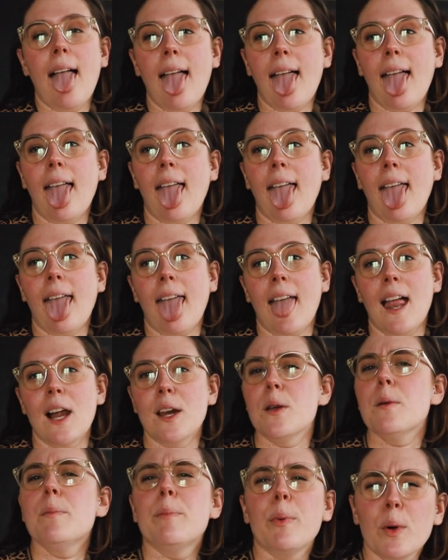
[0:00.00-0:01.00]
Are
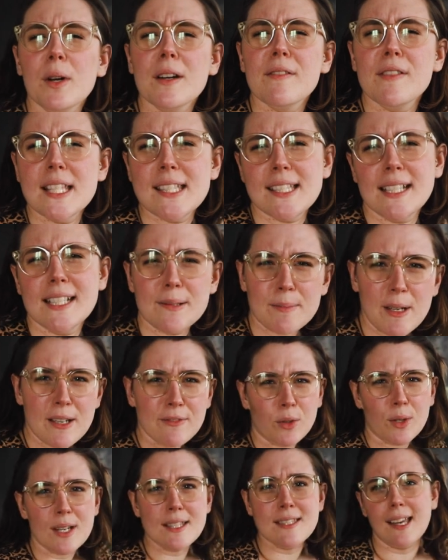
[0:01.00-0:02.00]
you bored of listening to my
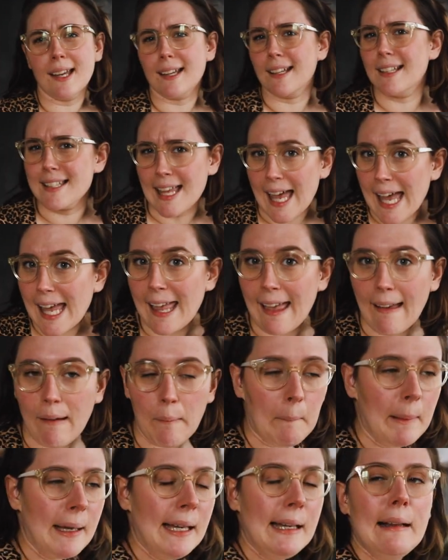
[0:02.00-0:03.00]
voice yet? Because I
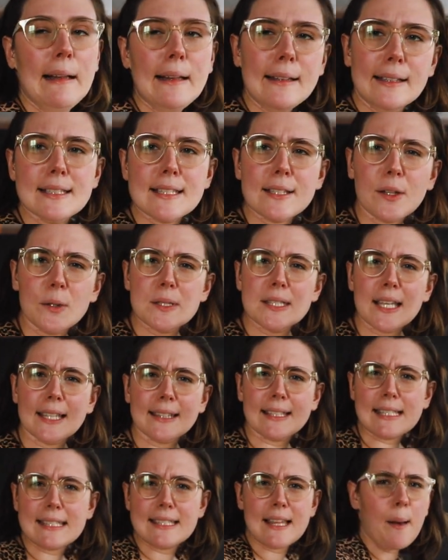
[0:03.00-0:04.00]
am. Let's go
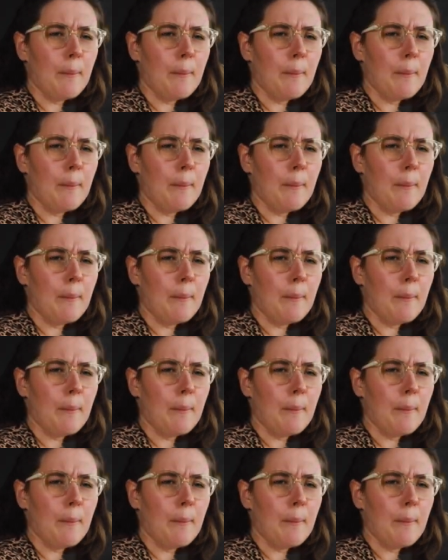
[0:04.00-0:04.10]
set this